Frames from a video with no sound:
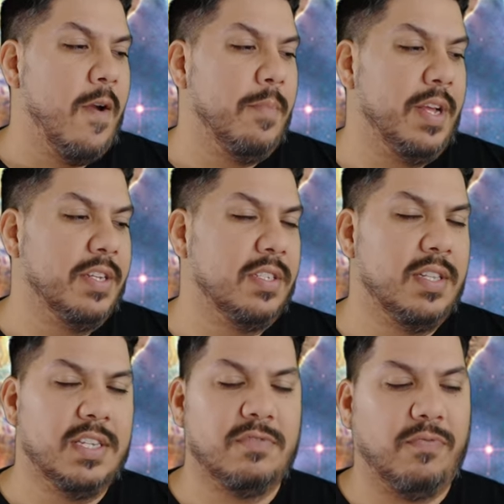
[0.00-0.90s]
because
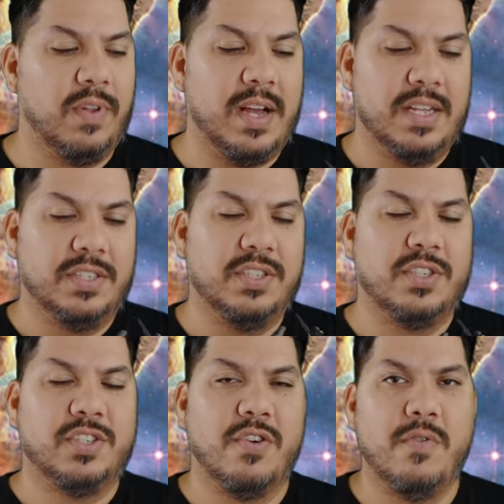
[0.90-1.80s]
this flies
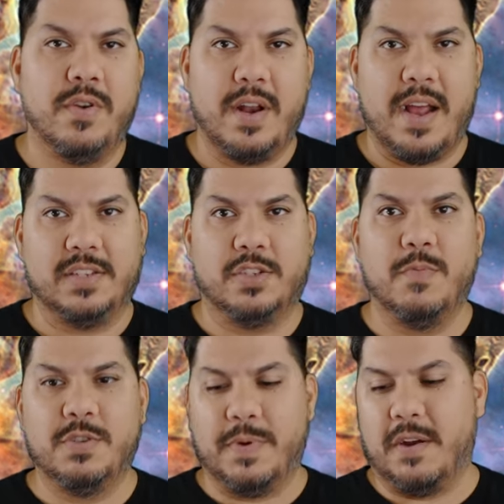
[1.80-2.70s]
so good. It has so
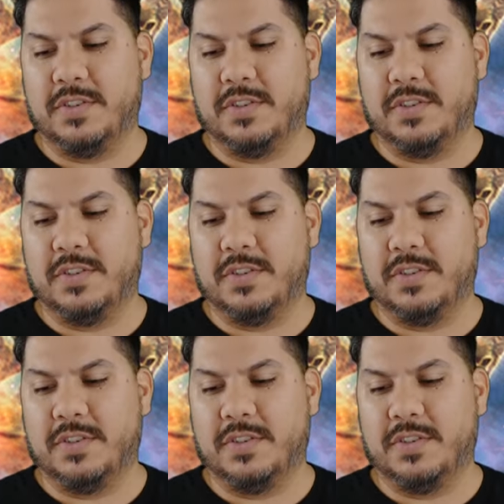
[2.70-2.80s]
much power,